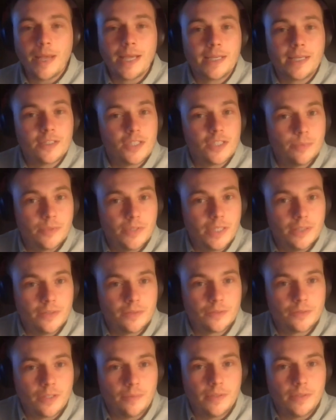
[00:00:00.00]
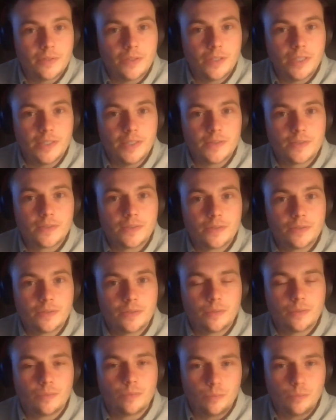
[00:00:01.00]
package it within something that is
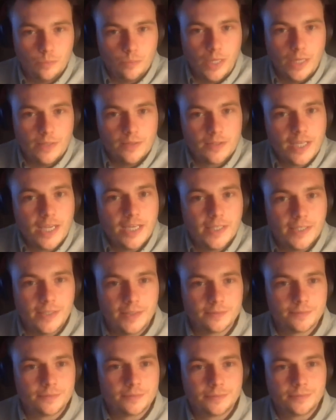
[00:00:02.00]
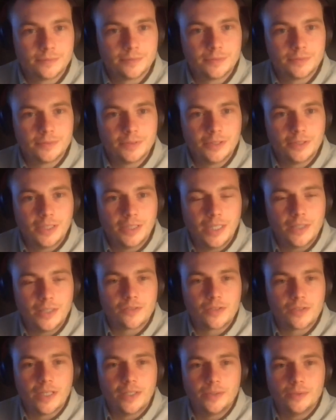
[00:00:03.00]
entertaining.
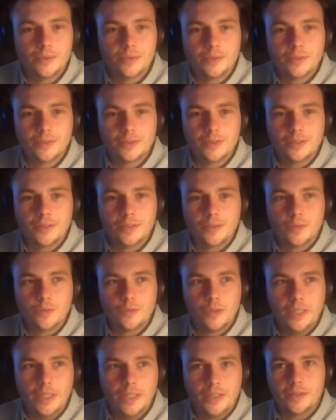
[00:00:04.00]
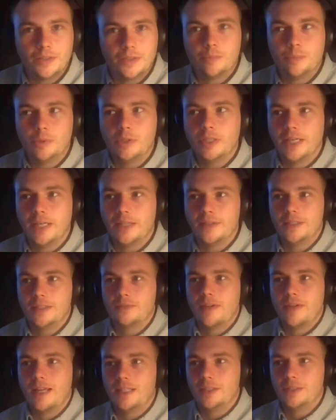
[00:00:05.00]
And so it can communicate
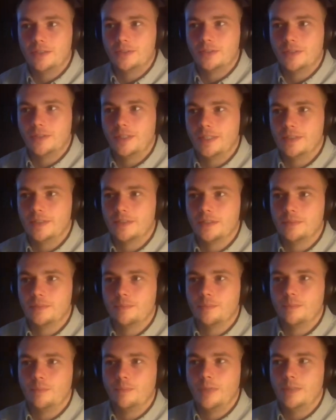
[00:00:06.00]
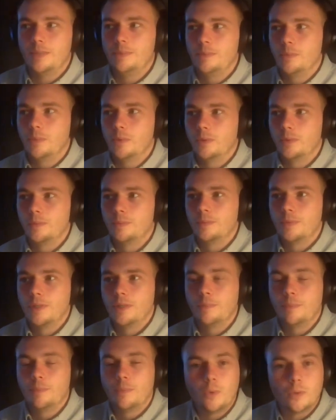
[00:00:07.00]
these values and things that may be more
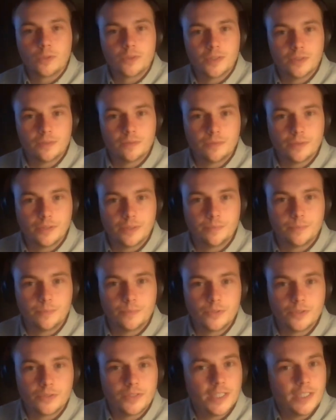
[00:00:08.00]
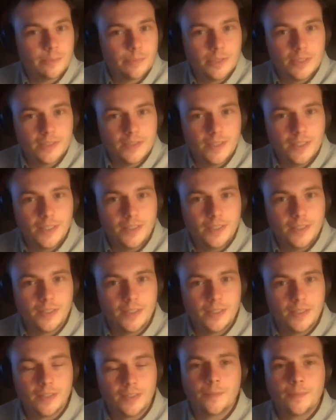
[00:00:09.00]
important for sustainability
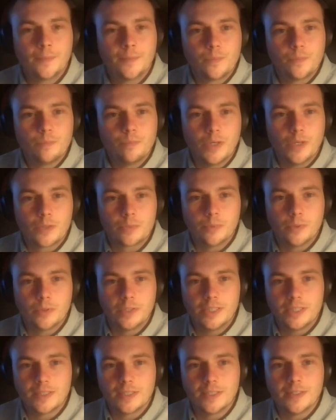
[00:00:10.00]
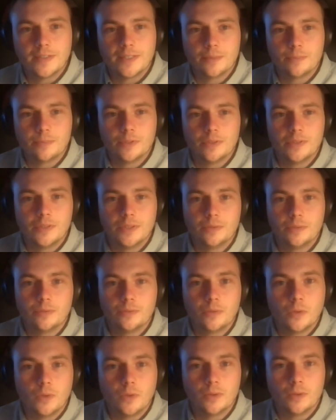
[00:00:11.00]
much more easily than it would
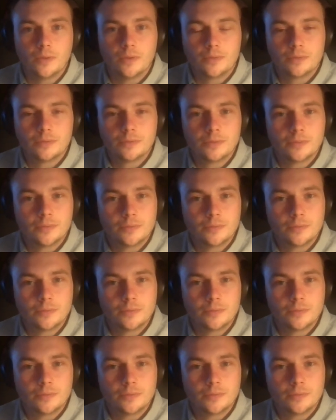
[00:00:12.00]
do for